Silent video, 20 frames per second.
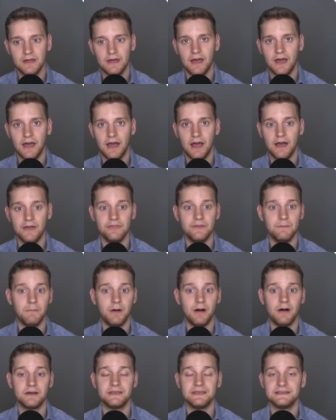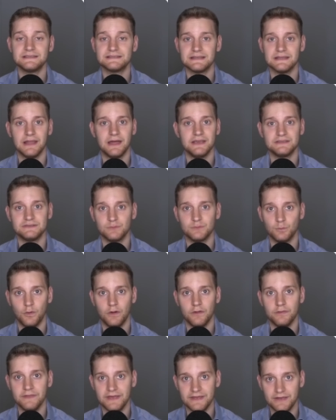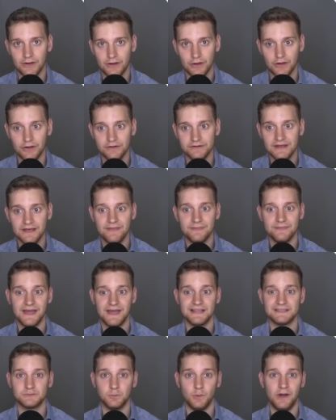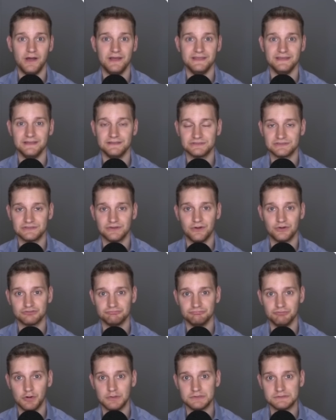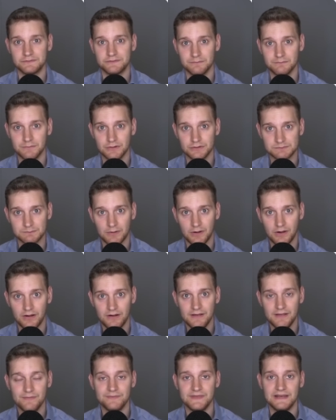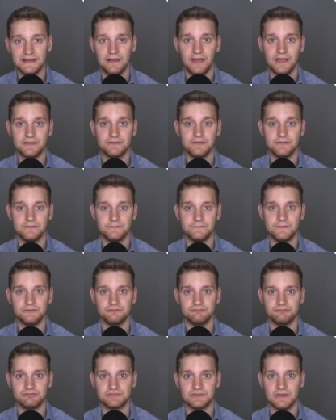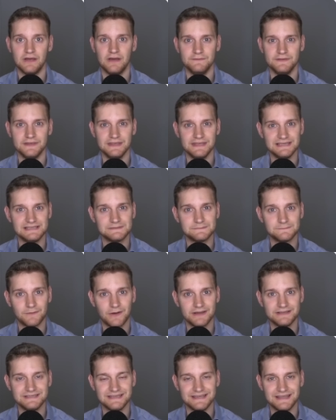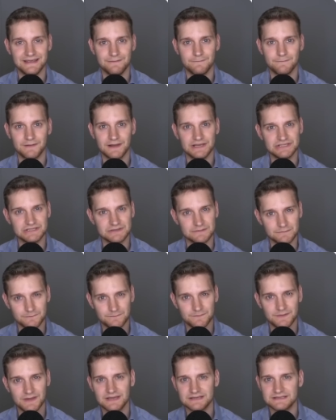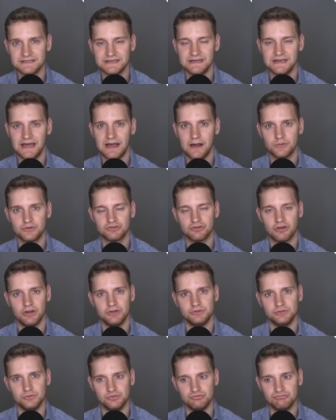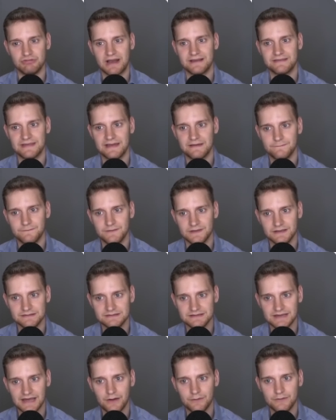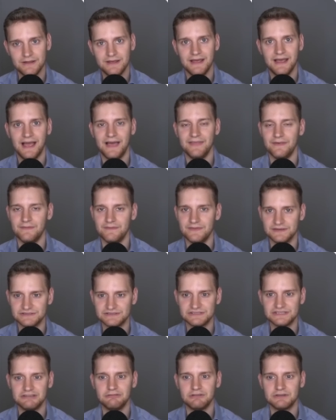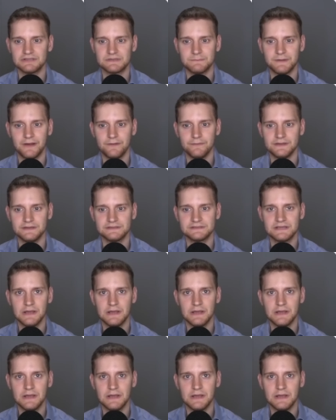The markets liked what they heard. That's why stocks rose for the most part. They like that the Federal Reserve is fighting inflation fiercely now, trying to drag that figure down, and that they're serious about this.